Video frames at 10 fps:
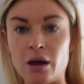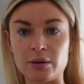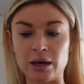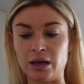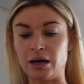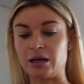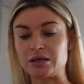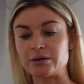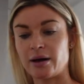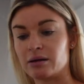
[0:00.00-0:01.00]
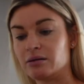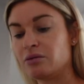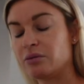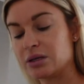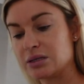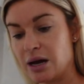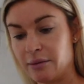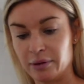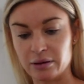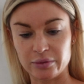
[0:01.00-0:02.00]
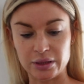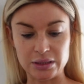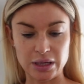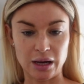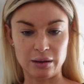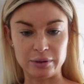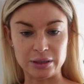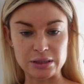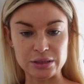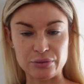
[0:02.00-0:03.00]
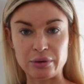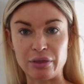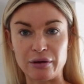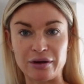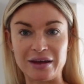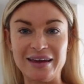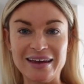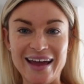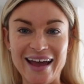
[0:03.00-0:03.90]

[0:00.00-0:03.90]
Okay guys, so I don't know what's happened with the day, but it's 3.30